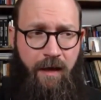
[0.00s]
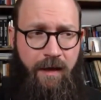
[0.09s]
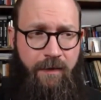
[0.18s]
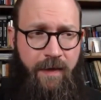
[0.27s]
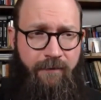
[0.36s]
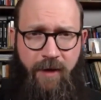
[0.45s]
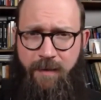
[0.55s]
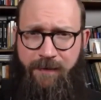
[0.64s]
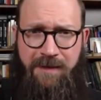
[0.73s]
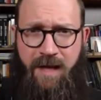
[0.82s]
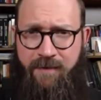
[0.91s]
You know, they've read
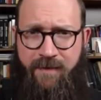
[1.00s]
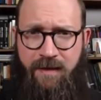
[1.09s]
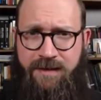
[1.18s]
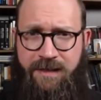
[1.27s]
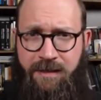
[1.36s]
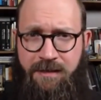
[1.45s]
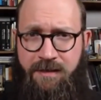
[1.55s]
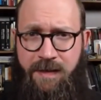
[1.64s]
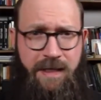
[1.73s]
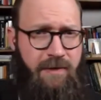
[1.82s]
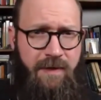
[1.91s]
about this guy Valentinus,
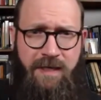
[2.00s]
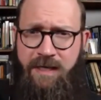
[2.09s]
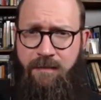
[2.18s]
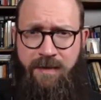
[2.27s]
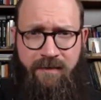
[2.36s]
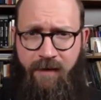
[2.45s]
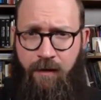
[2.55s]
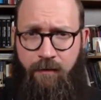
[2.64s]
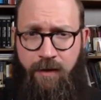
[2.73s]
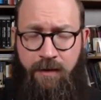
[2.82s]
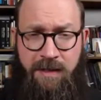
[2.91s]
and they knew that he had a big
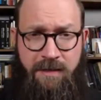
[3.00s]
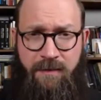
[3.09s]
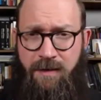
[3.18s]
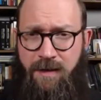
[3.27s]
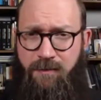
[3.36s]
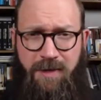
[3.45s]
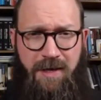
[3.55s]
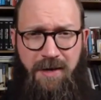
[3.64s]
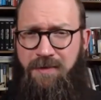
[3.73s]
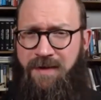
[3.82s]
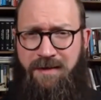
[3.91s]
following, and so they like want to
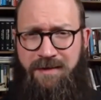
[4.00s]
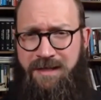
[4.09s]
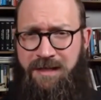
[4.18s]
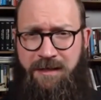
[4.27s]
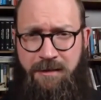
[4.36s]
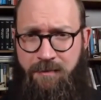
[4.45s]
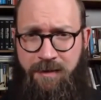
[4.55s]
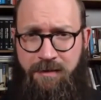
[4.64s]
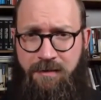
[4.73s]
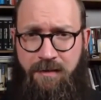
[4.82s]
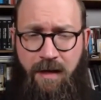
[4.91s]
know what Valentinianism
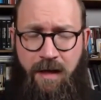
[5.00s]
is,